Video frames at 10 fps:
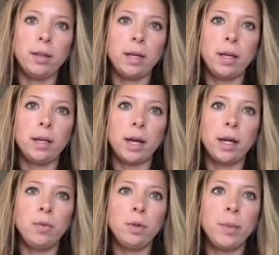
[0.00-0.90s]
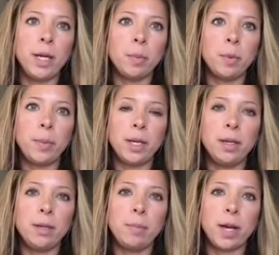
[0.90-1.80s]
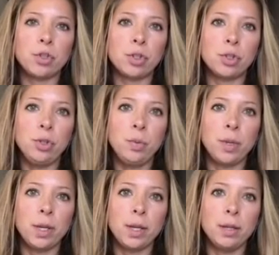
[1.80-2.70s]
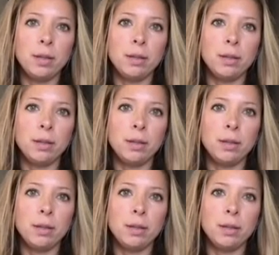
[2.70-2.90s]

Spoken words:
and I will make up a big batch of soup that can